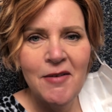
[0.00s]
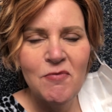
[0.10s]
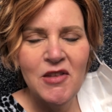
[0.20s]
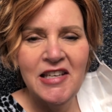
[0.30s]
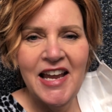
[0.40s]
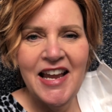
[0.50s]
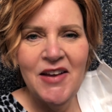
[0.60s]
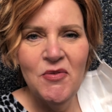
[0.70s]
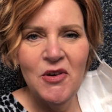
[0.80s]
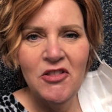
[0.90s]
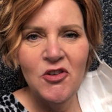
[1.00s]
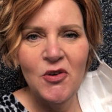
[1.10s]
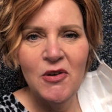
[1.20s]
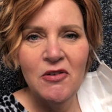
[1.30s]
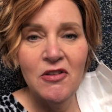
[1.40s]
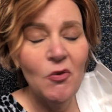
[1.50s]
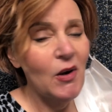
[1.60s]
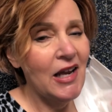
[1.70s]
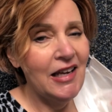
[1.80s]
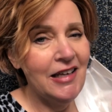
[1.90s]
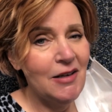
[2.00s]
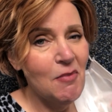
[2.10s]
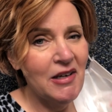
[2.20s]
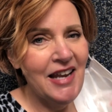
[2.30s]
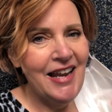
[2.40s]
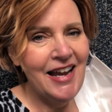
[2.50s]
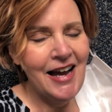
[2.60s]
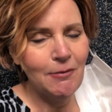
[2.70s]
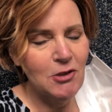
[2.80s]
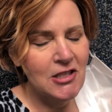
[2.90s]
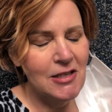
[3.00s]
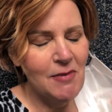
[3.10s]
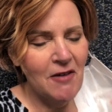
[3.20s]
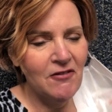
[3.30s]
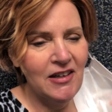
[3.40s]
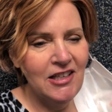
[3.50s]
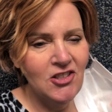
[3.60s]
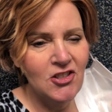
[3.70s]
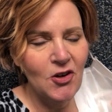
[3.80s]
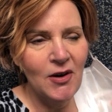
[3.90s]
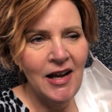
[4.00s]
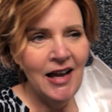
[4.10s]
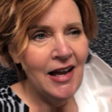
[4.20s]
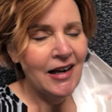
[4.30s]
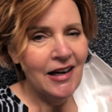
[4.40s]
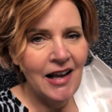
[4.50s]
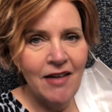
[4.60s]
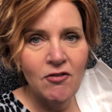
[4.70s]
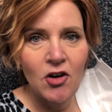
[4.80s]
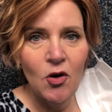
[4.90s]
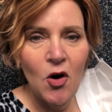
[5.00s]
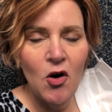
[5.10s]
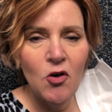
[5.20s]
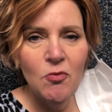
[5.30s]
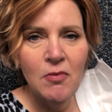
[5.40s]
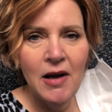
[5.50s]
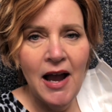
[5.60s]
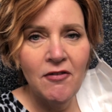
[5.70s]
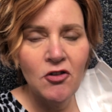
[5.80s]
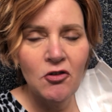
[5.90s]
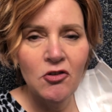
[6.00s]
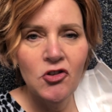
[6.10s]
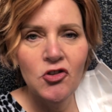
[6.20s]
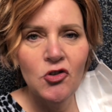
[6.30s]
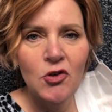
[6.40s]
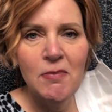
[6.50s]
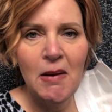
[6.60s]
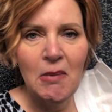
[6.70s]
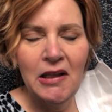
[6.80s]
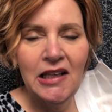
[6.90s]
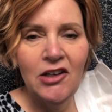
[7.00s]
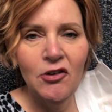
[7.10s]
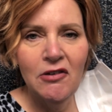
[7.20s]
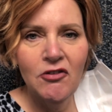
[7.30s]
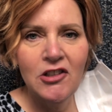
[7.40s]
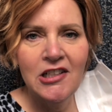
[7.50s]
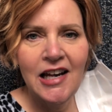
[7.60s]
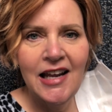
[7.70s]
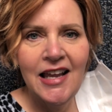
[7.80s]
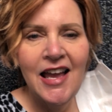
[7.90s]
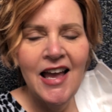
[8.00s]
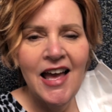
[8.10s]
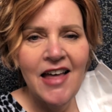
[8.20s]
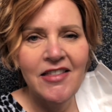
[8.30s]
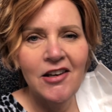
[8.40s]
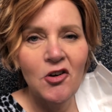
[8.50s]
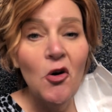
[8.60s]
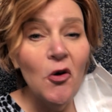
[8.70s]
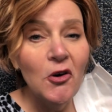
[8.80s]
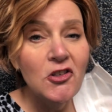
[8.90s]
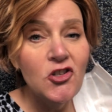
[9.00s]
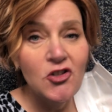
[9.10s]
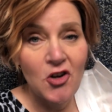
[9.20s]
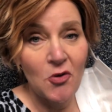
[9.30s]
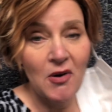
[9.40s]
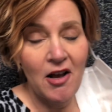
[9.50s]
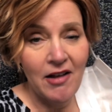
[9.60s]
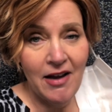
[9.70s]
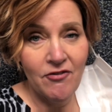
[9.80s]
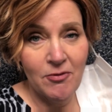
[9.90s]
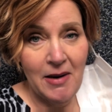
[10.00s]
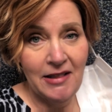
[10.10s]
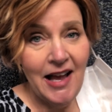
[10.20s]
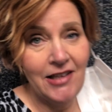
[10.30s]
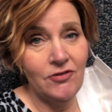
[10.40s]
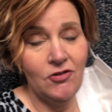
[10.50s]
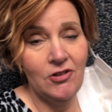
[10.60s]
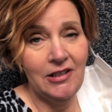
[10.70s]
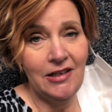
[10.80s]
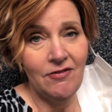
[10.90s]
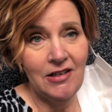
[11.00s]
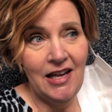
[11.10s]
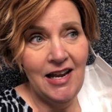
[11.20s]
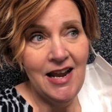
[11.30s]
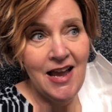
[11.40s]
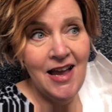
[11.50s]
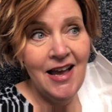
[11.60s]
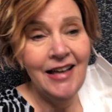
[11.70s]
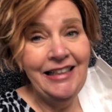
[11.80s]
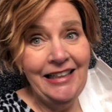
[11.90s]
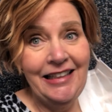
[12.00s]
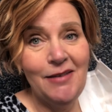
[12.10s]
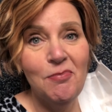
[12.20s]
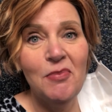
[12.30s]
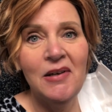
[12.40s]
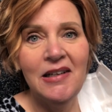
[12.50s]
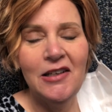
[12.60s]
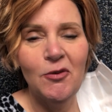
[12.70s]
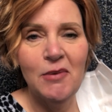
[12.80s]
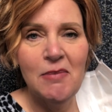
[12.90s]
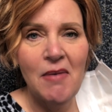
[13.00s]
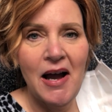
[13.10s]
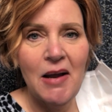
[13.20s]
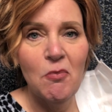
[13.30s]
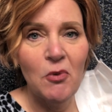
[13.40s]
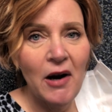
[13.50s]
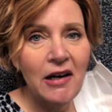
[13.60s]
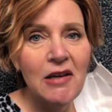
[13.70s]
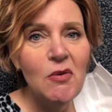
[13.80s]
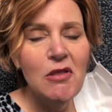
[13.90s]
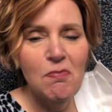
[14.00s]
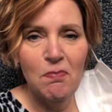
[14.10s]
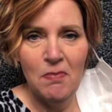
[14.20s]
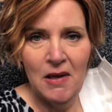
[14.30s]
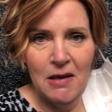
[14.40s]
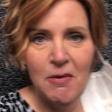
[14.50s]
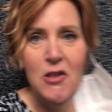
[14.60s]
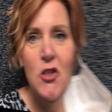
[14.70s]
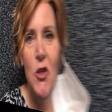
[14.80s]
the day with doing the what I eat on a Monday. I'm just about finished, so gonna go home after the grocery store, make my lean and green for tonight, and then of course you know what I'll have for my last fueling of the day. Yep, it'll be my brownie with PB2.